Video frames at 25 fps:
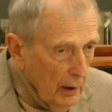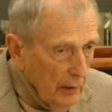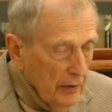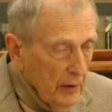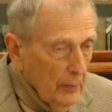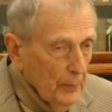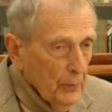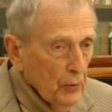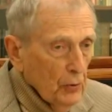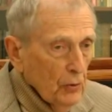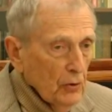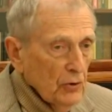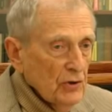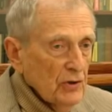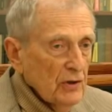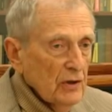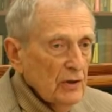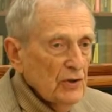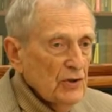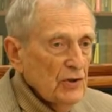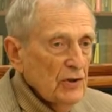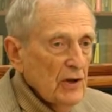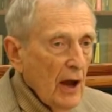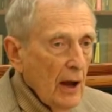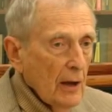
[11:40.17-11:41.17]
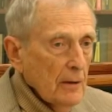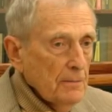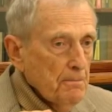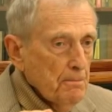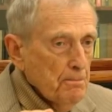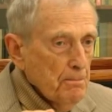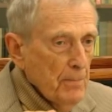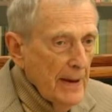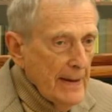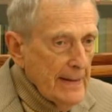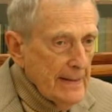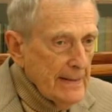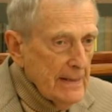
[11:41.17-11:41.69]
The person is not
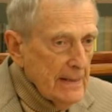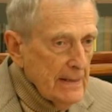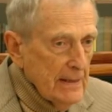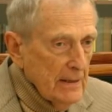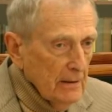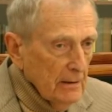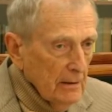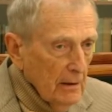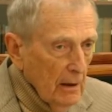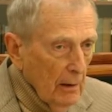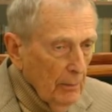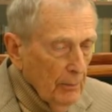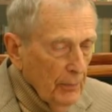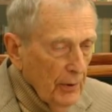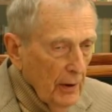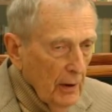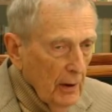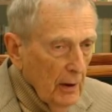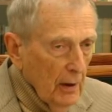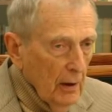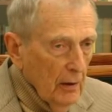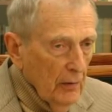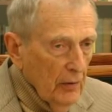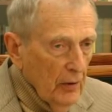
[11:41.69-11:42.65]
making it up.